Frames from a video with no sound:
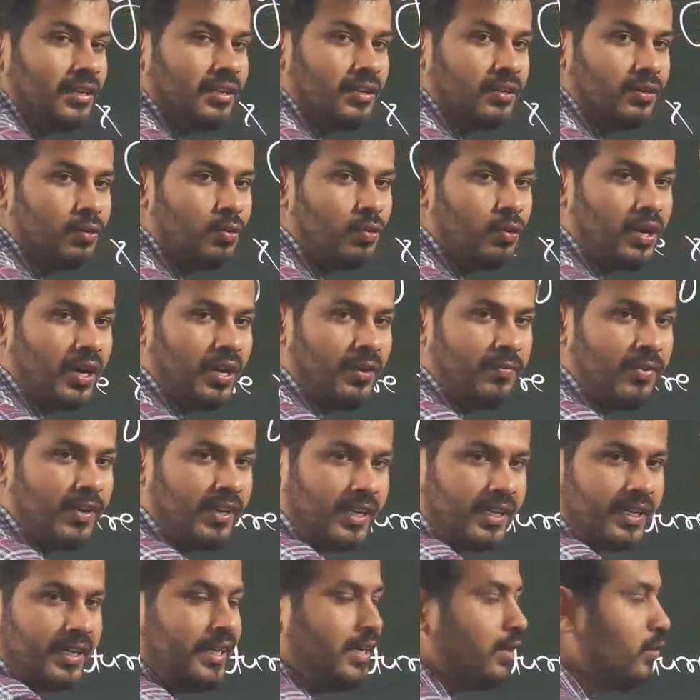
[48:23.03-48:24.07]
To convert
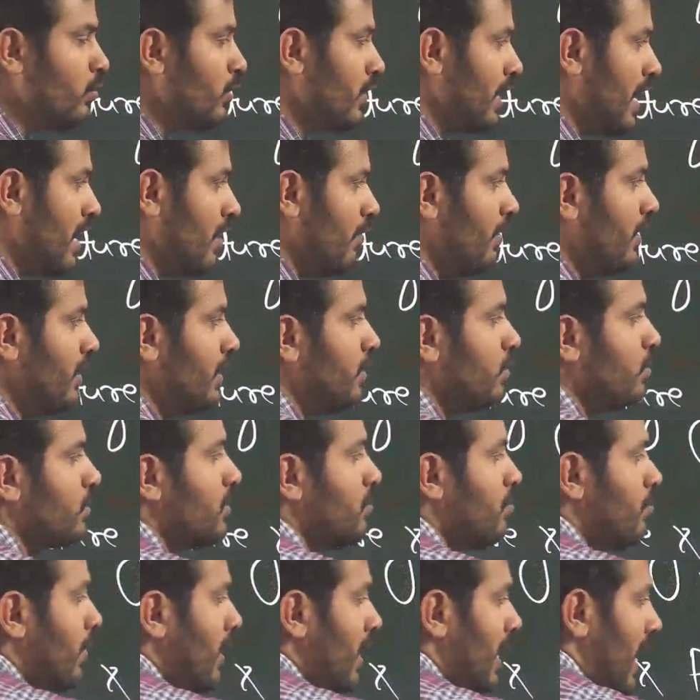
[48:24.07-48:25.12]
it into Kelvin, you
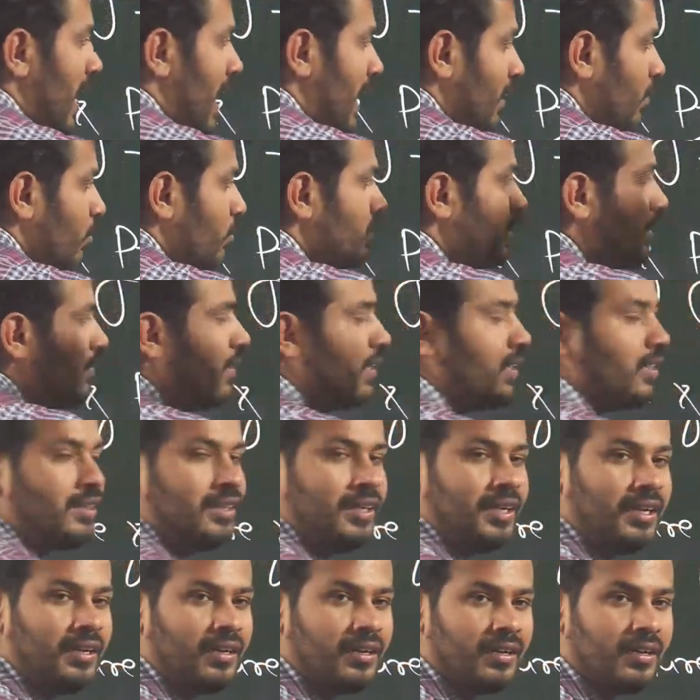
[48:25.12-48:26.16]
simply add
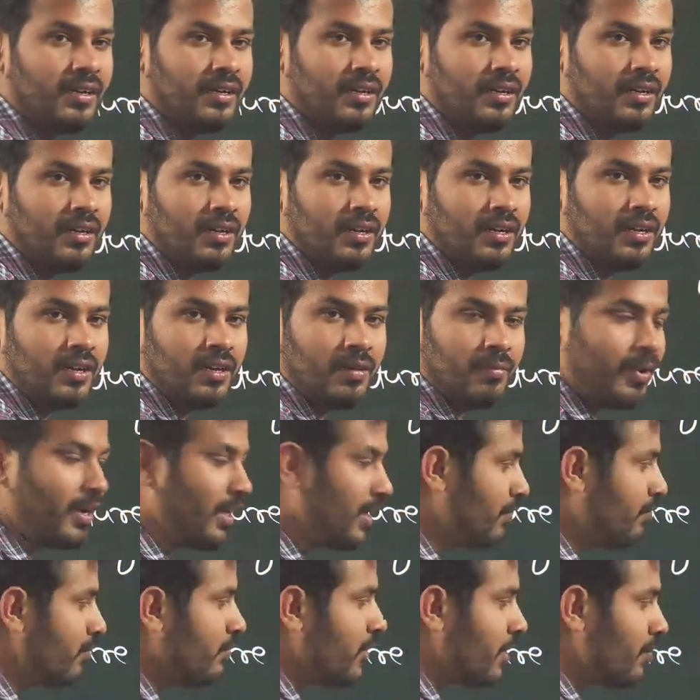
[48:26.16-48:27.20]
273. But
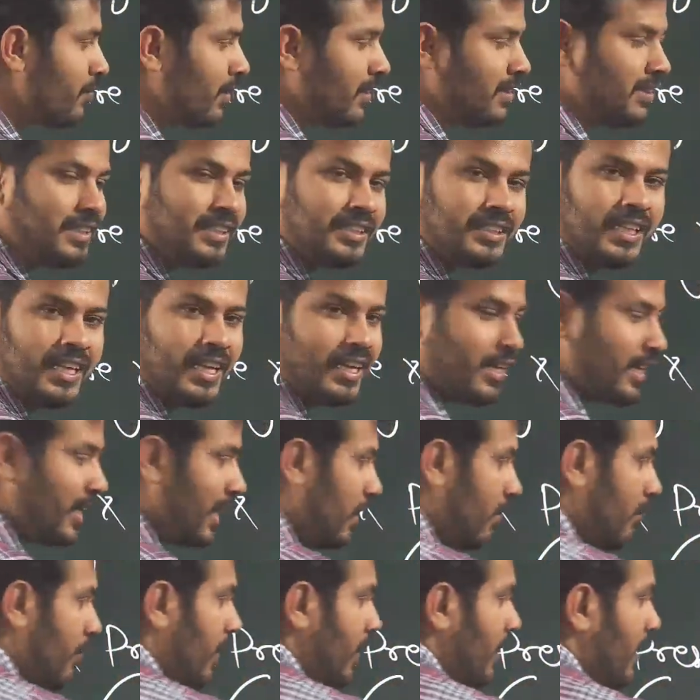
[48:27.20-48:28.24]
if the reverse is there,
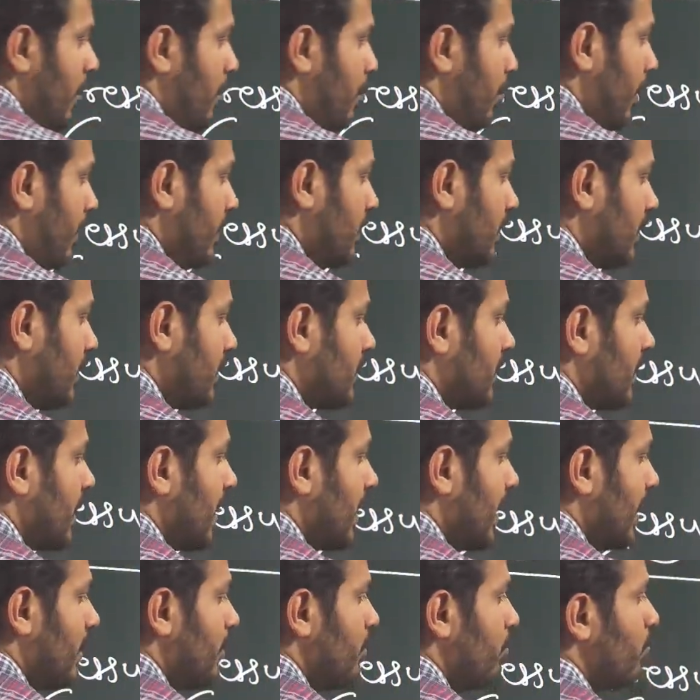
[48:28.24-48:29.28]
Kelvin temperature is there
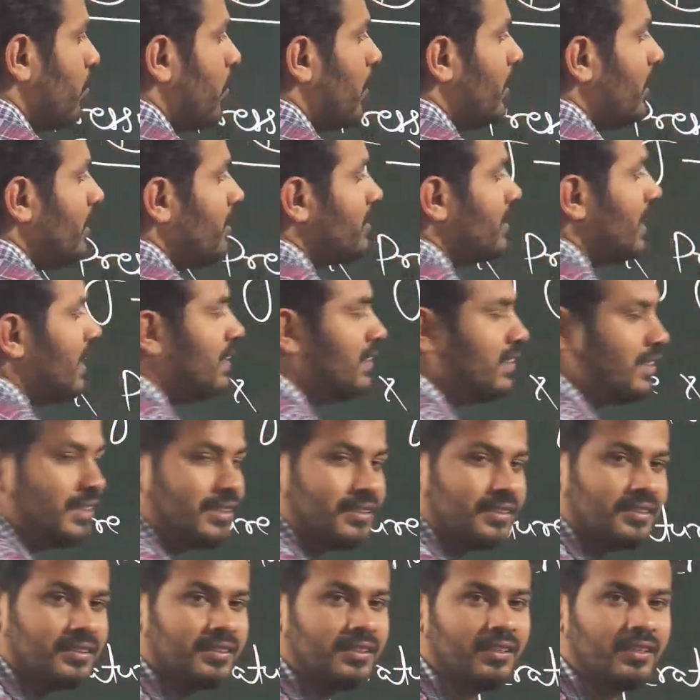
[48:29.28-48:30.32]
and you want in
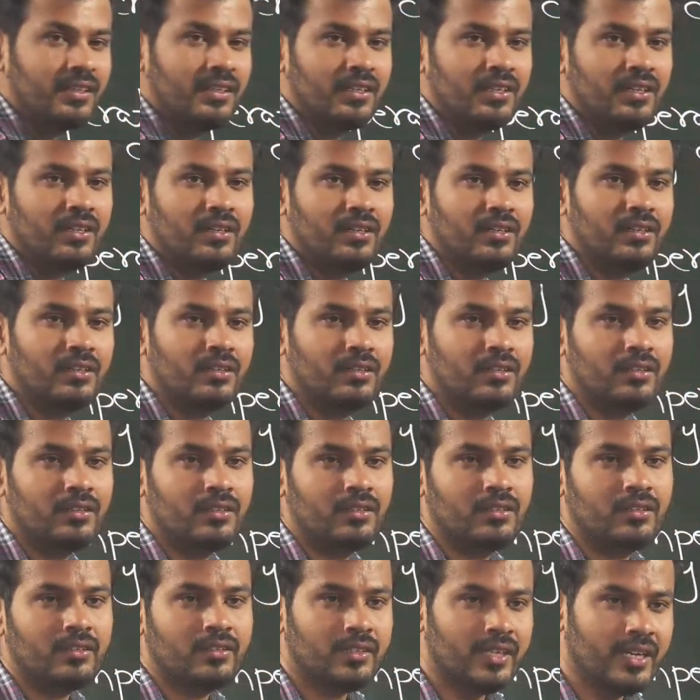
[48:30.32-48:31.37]
Celsius,
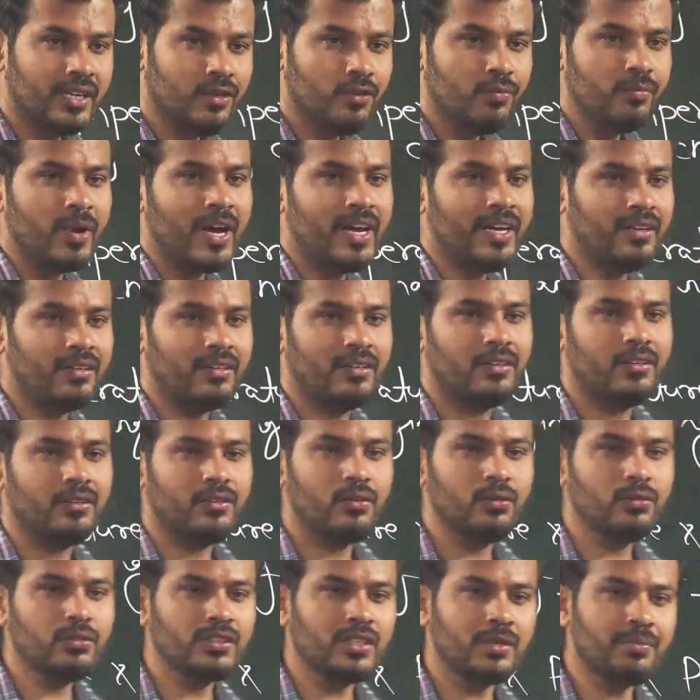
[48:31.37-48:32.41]
then you might
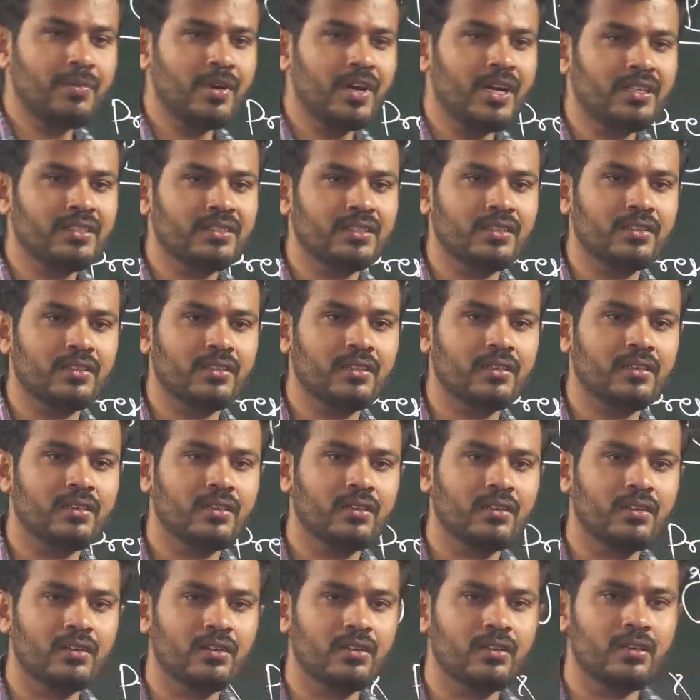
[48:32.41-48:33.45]
do subtraction,
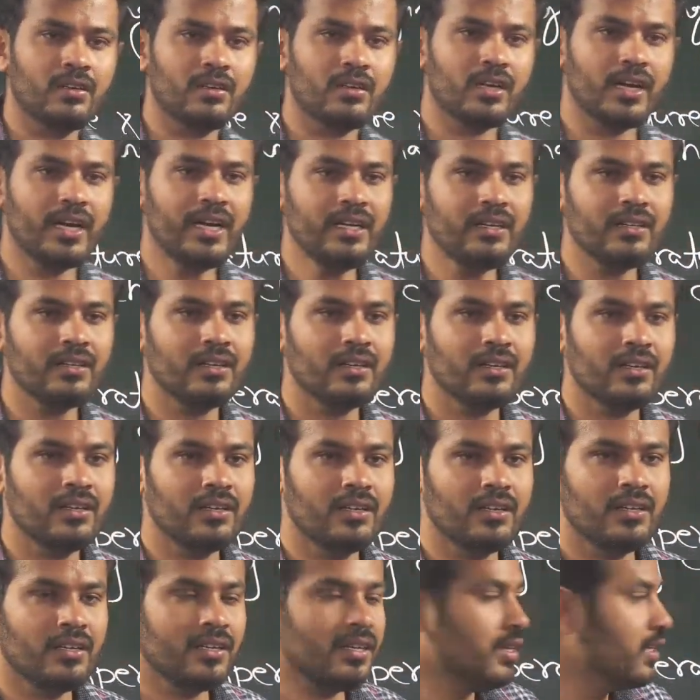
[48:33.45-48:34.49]
right?
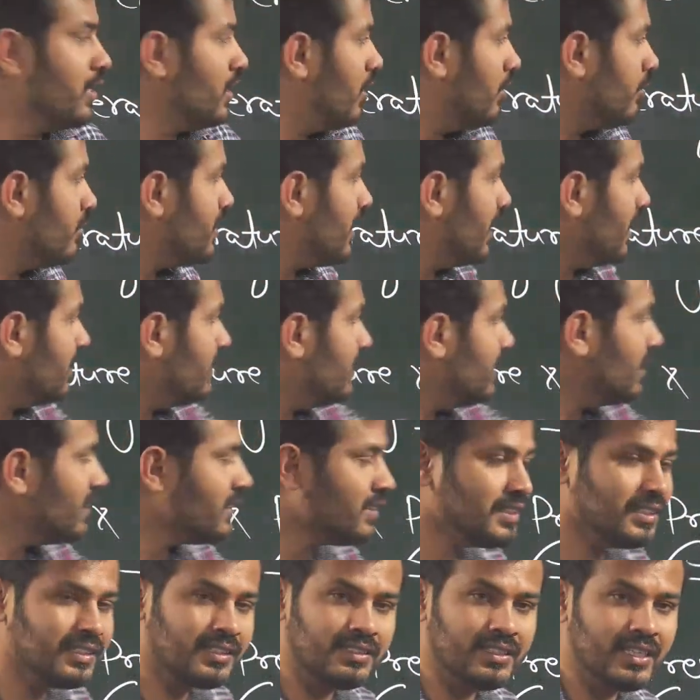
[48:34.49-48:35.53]
If Celsius
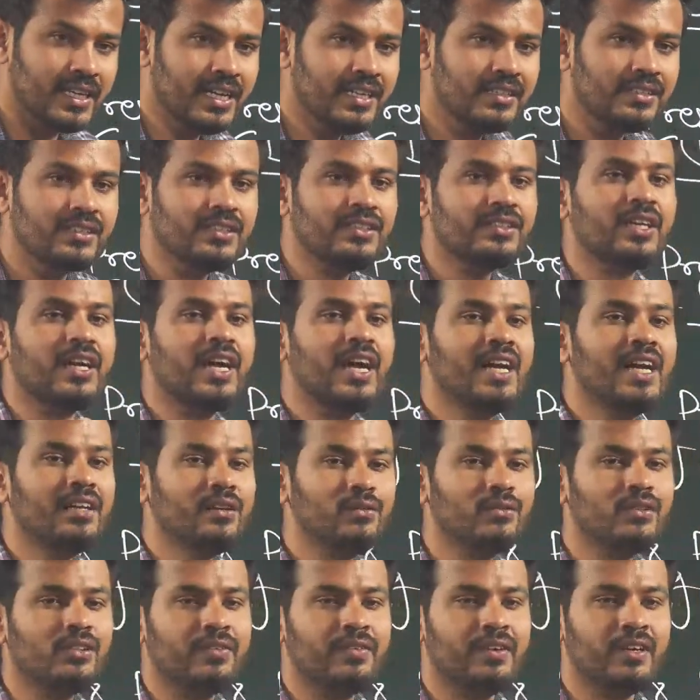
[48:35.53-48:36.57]
is there, just add
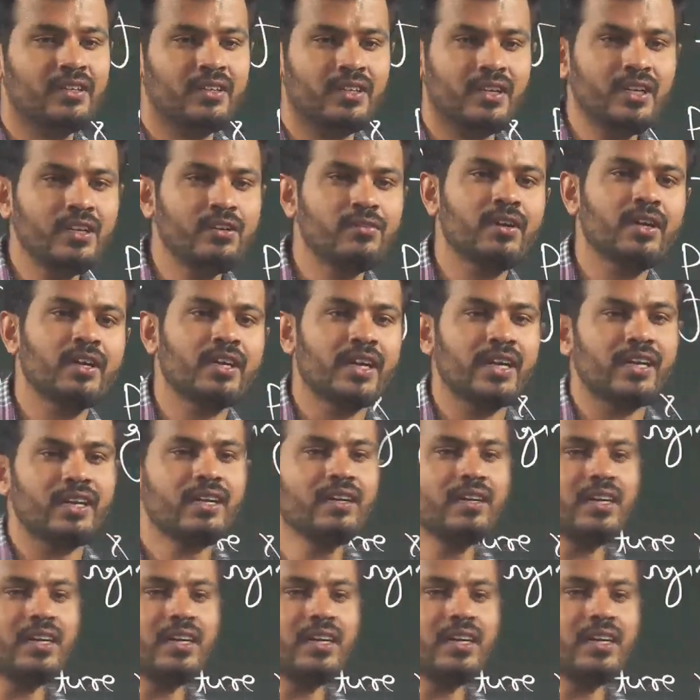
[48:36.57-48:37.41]
273, you will get in